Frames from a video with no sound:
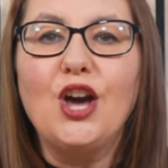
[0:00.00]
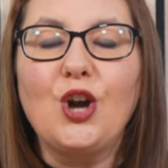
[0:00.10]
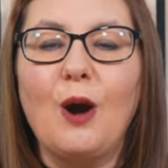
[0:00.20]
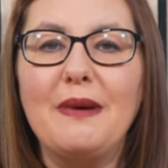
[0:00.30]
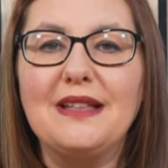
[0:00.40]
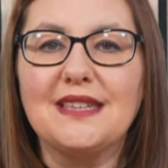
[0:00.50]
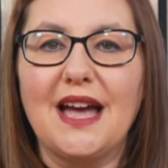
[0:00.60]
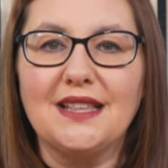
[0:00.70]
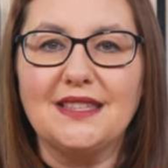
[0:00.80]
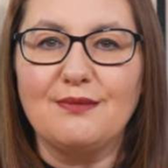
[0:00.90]
comment
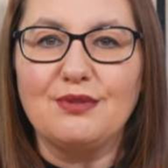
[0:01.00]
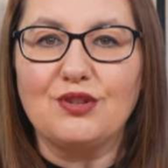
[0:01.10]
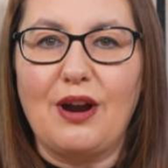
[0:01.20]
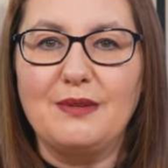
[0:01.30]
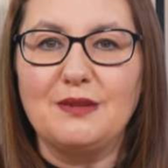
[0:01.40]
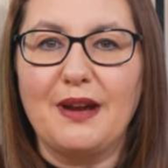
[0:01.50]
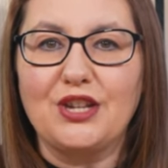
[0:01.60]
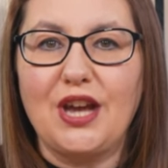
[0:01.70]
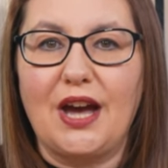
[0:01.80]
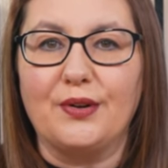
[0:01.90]
and subscribe to my
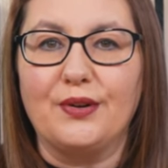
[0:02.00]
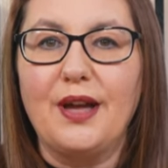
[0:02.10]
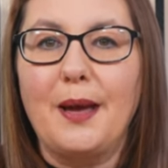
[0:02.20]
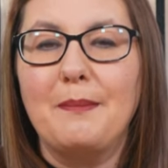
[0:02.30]
channel,